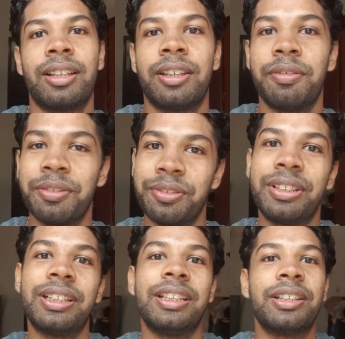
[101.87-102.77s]
give you
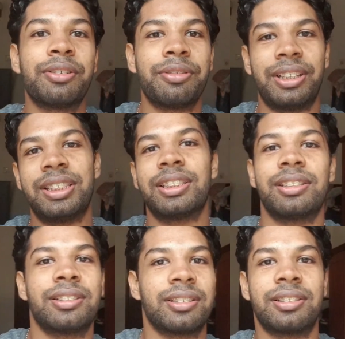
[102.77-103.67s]
the
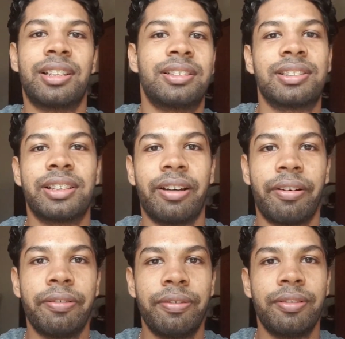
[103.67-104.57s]
equations and
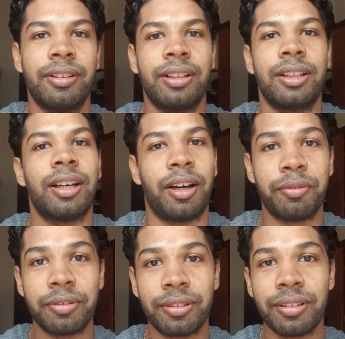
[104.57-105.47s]
stuff, I
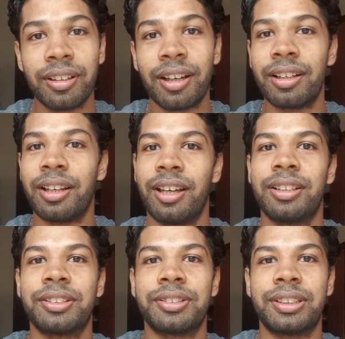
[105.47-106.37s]
would
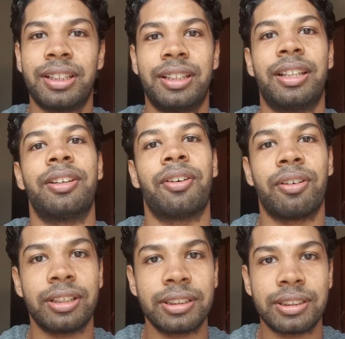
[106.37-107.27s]
like to say that
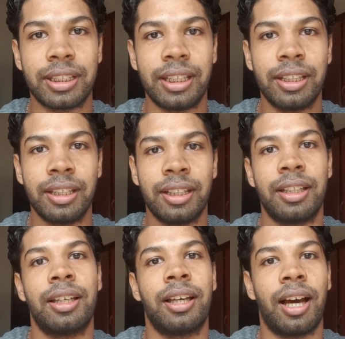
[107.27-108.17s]
honestly,
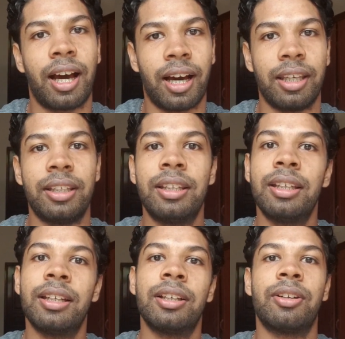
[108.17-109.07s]
I
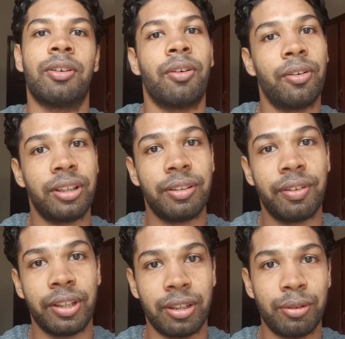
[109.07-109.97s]
or
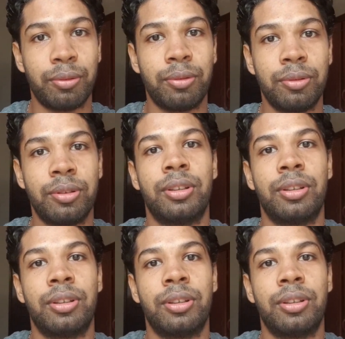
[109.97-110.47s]
even you